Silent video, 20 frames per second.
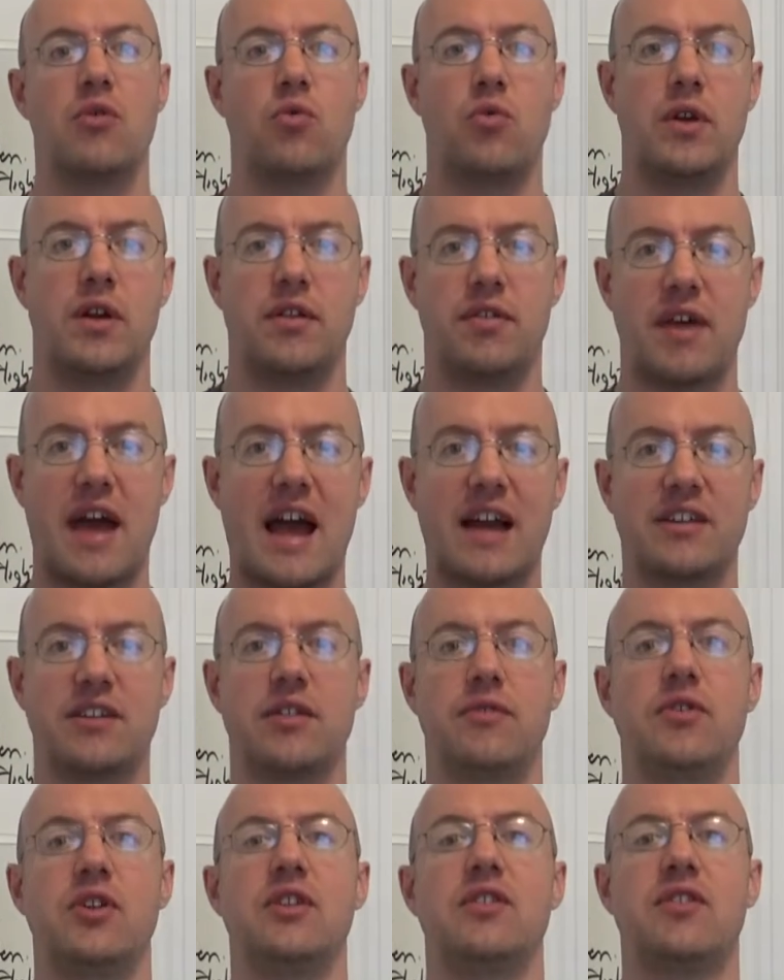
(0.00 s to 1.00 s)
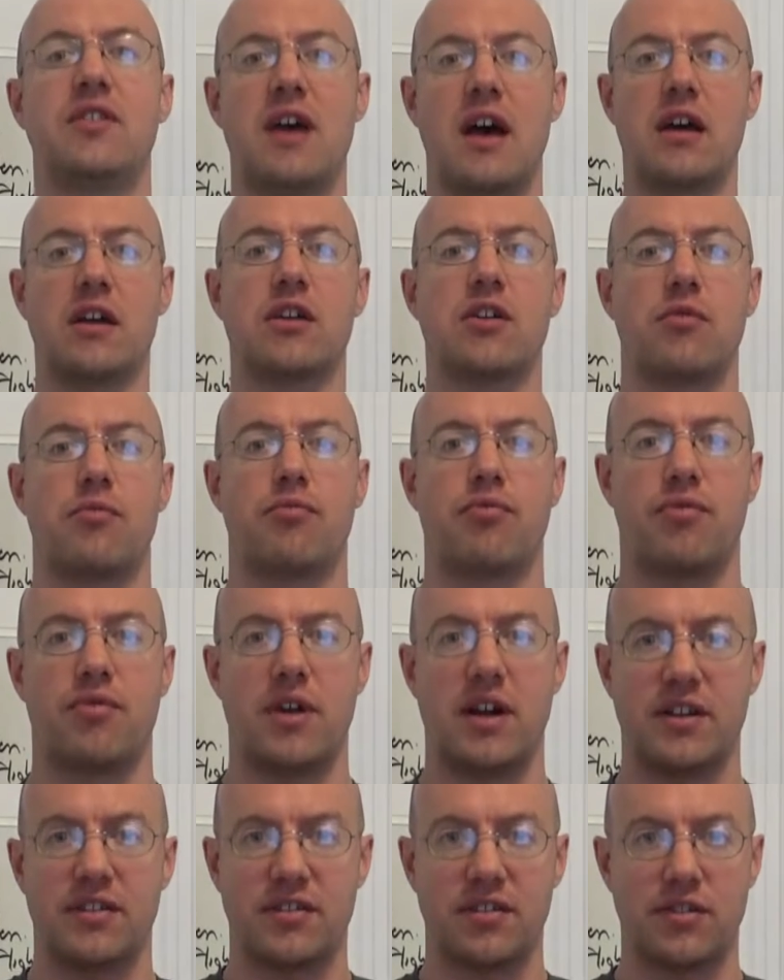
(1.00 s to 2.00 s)
with activities that
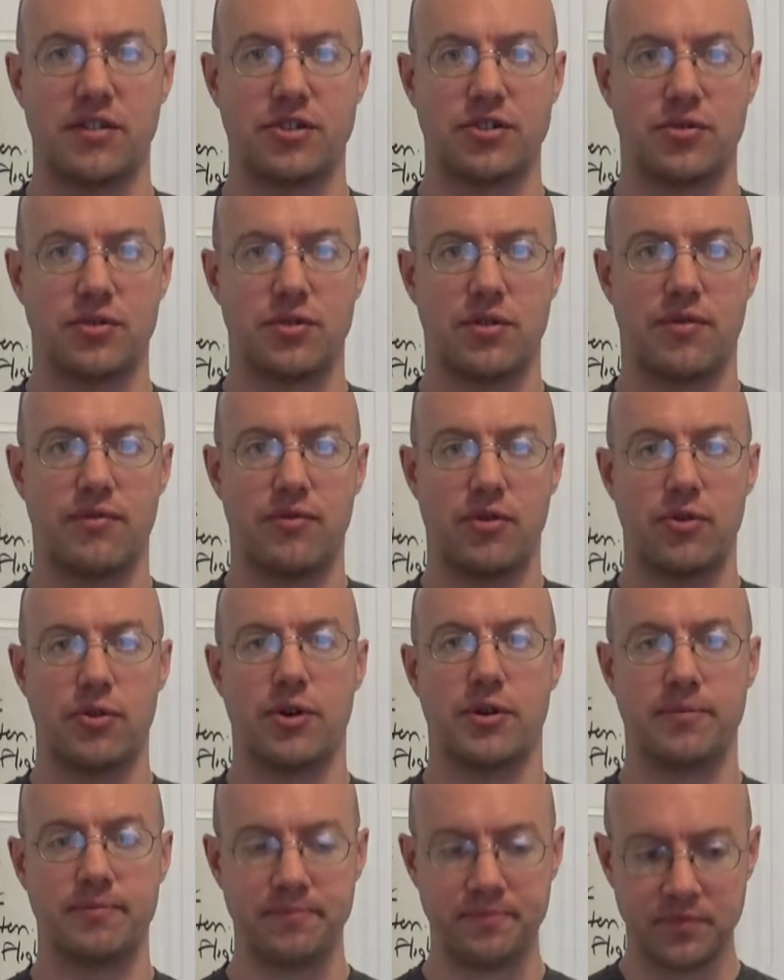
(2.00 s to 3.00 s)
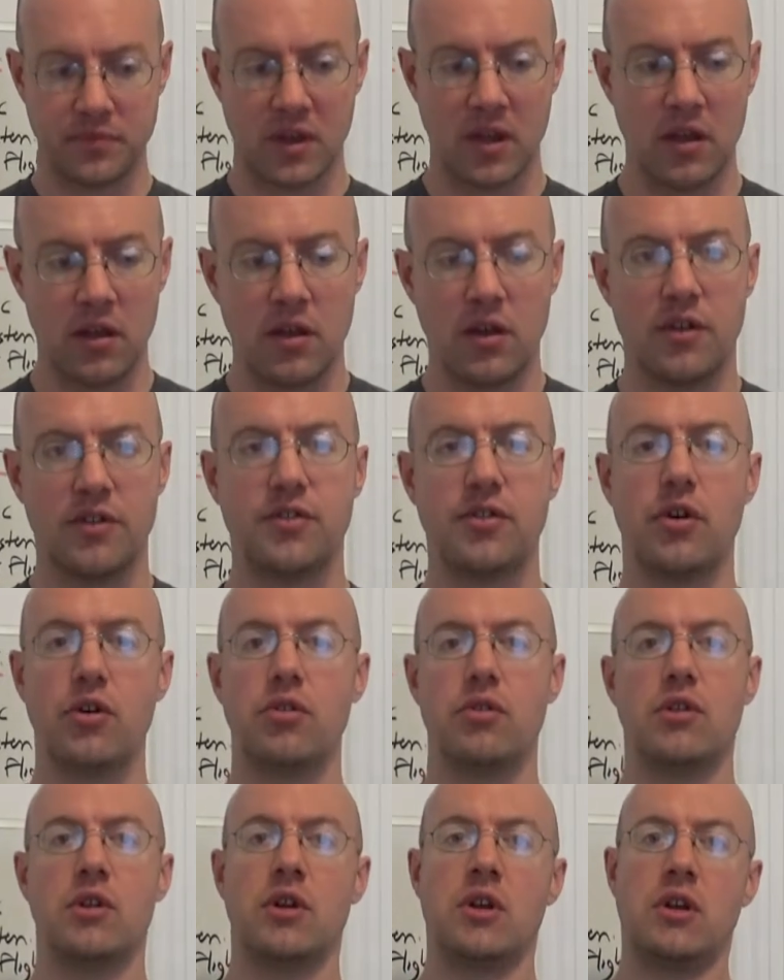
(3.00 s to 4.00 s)
compress the shoulder forward.
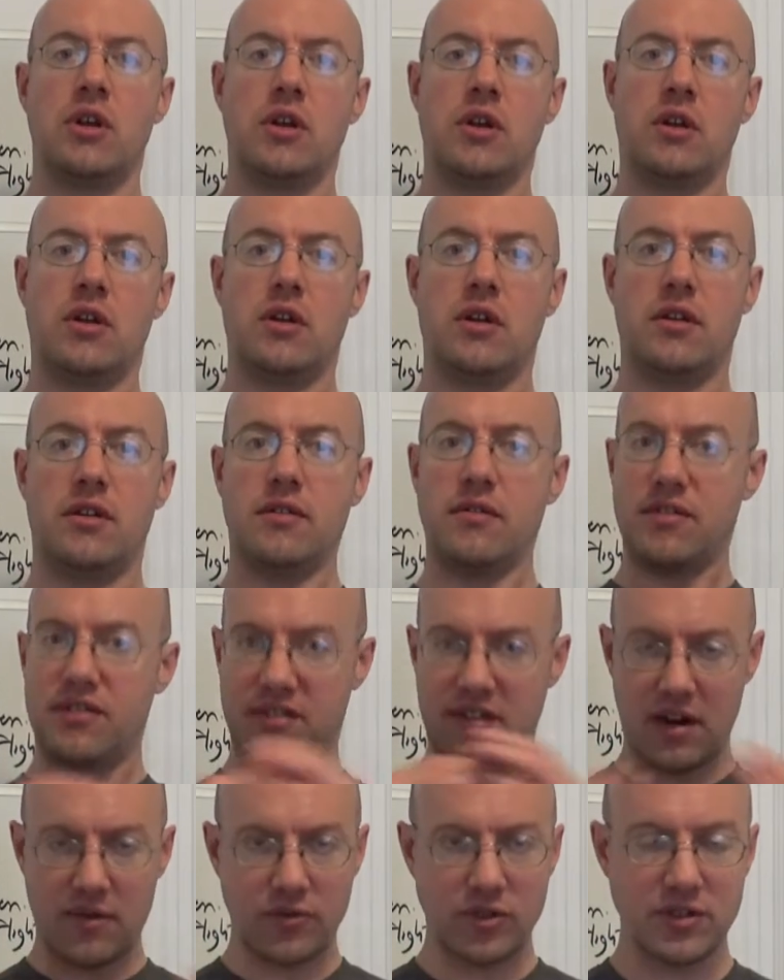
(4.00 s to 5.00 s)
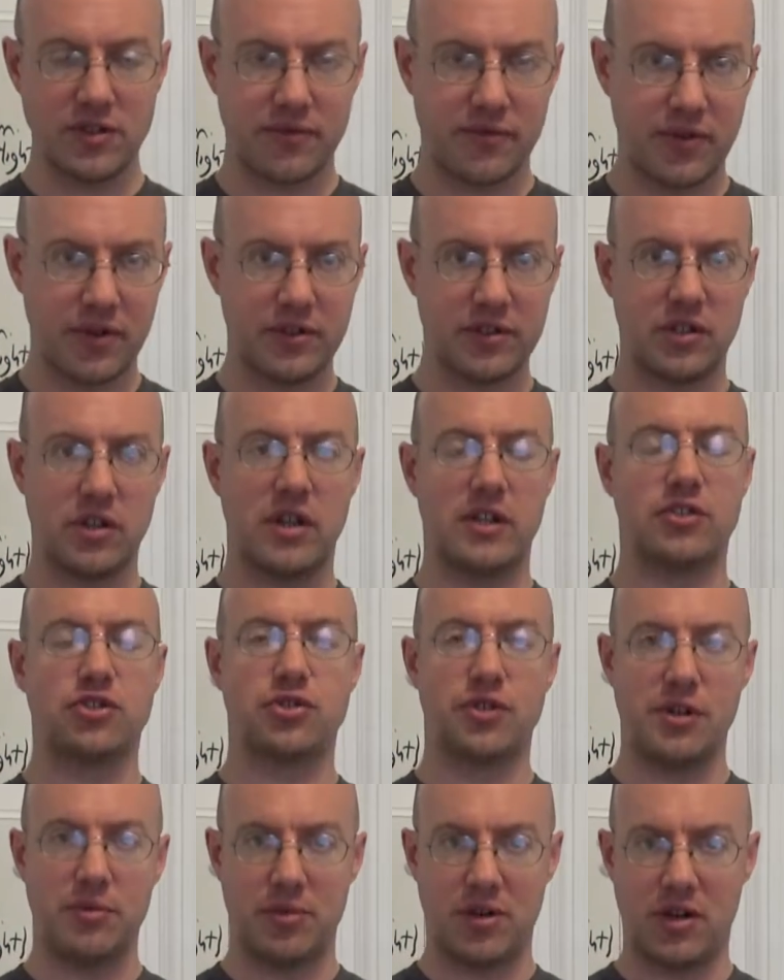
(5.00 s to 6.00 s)
So several different
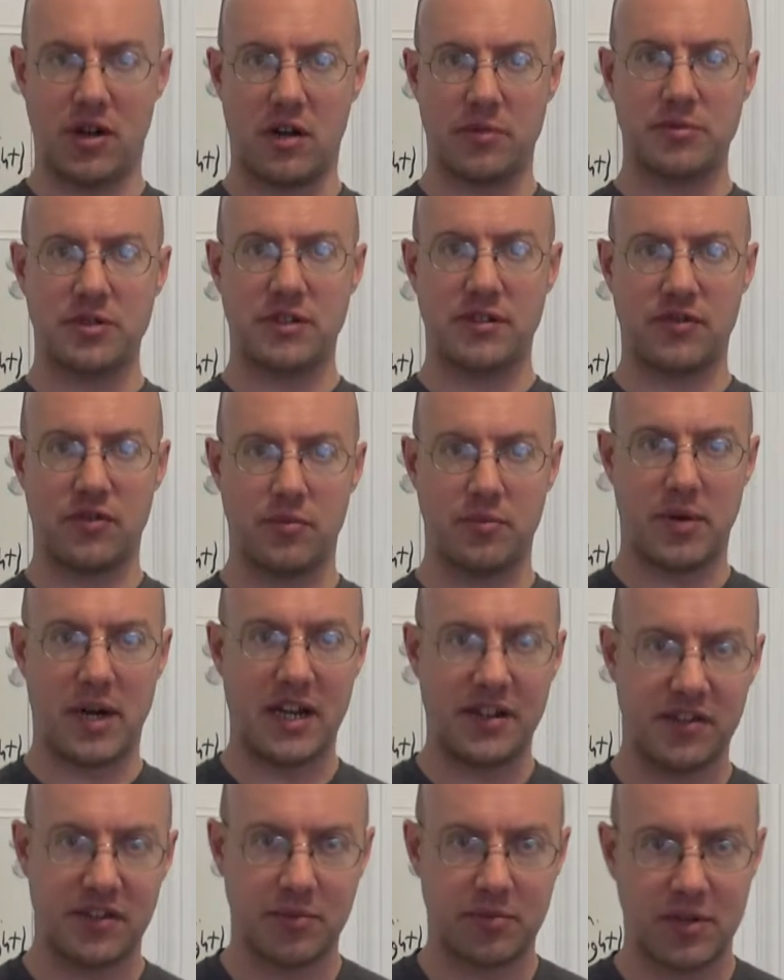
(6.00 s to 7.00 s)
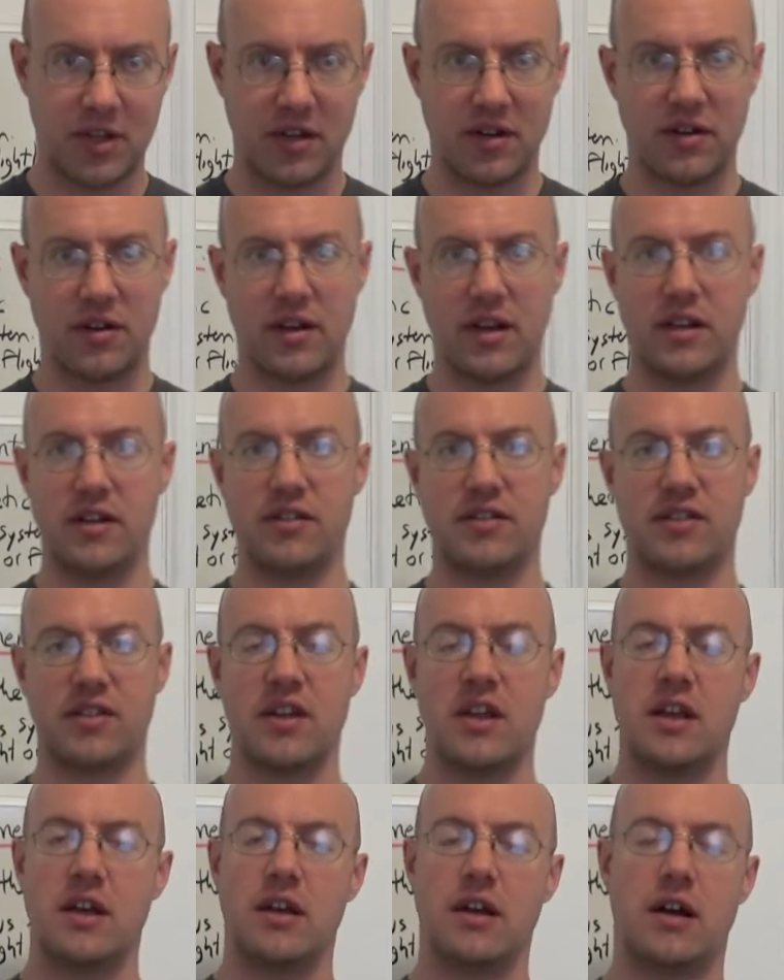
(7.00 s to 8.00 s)
treatment options for bicep tendonitis,
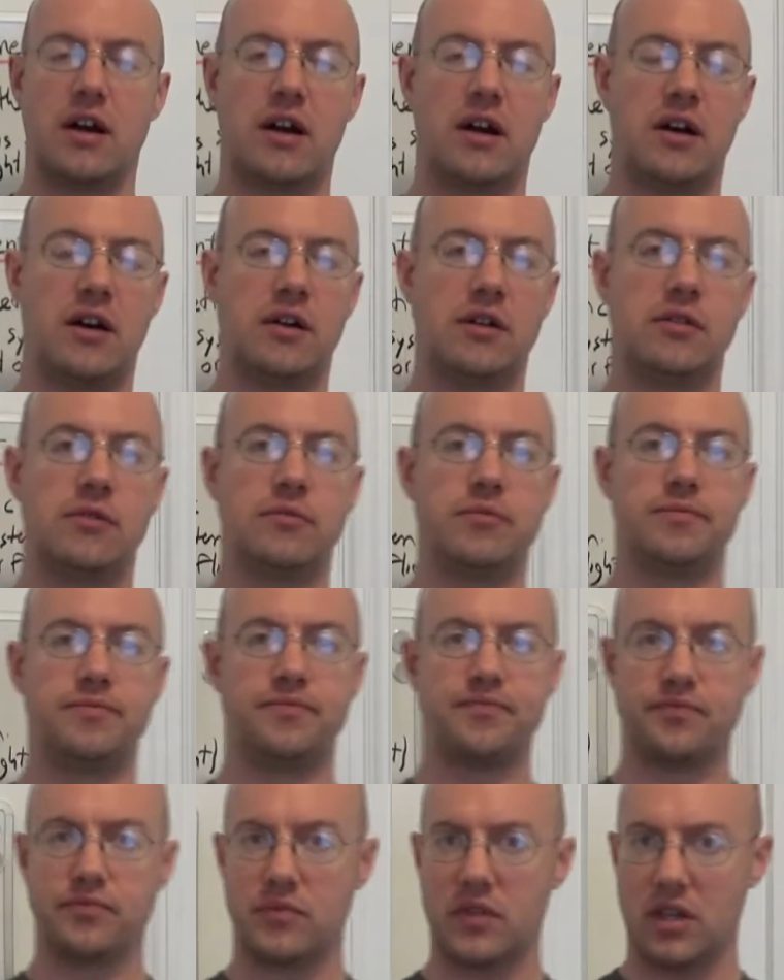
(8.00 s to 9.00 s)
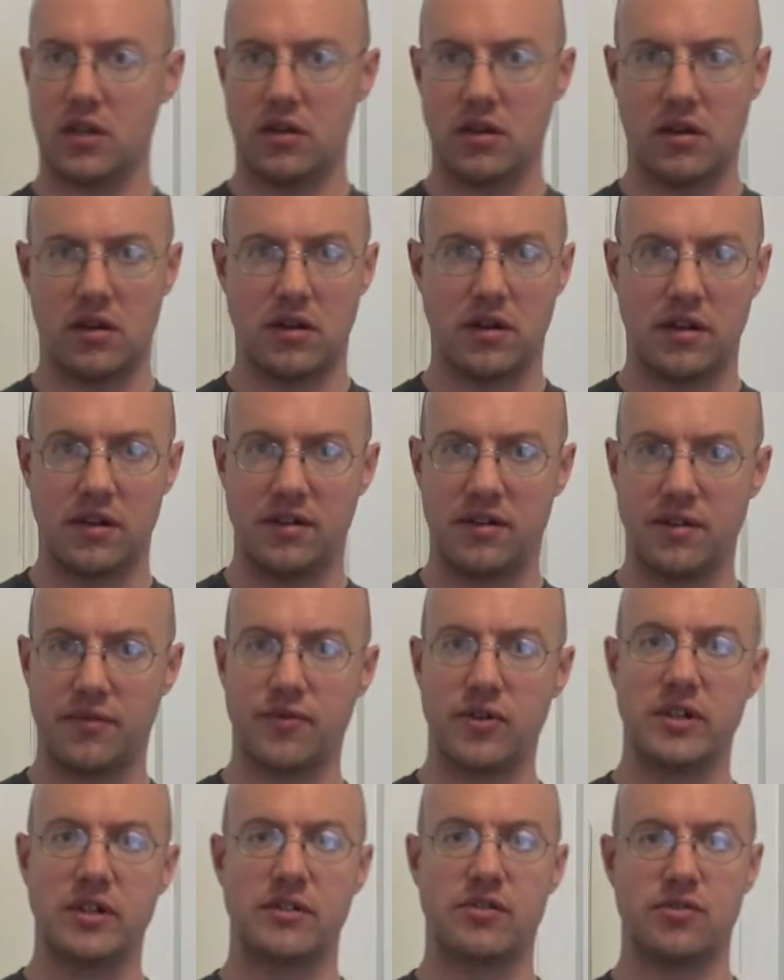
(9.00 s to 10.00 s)
um, uh,
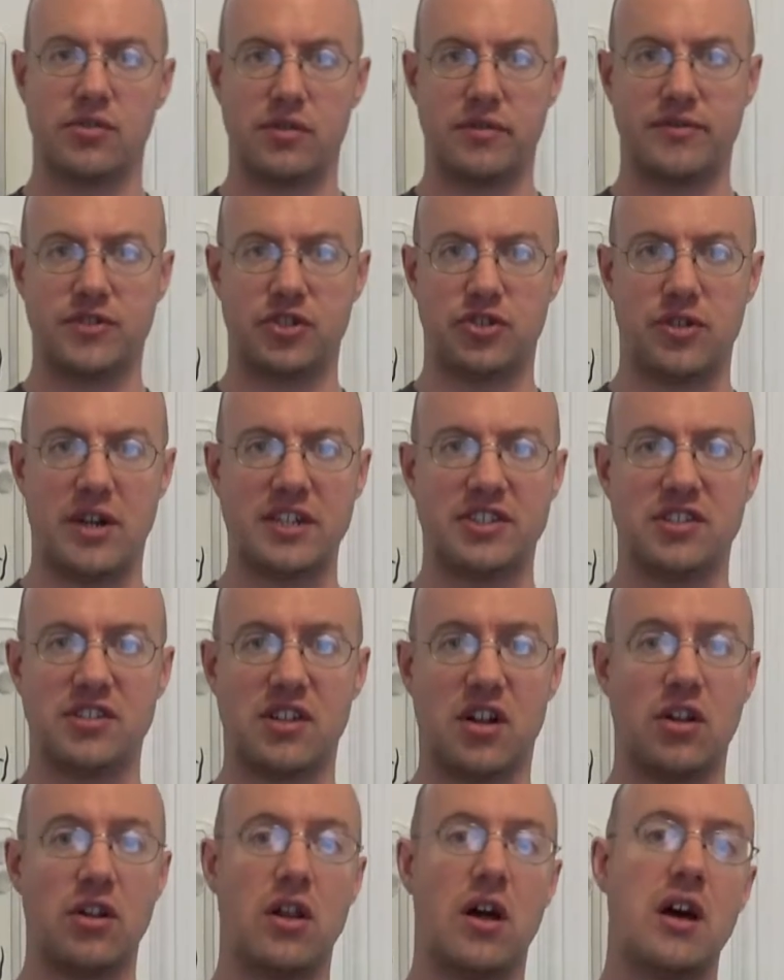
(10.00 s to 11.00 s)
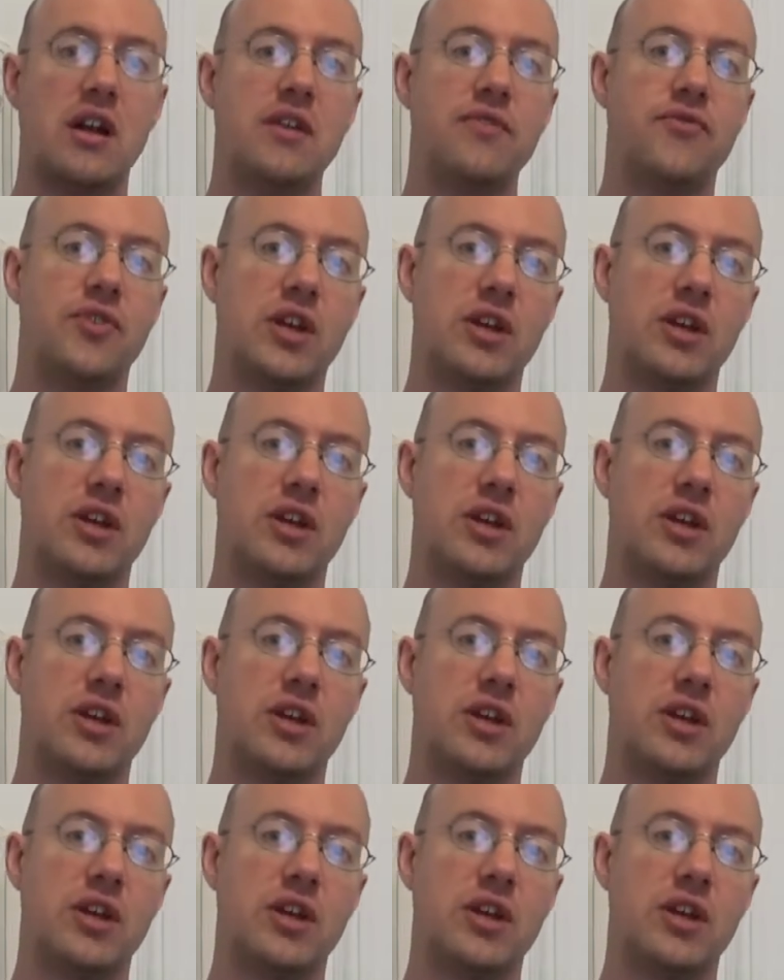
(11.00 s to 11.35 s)
different sort of stretches. A lot of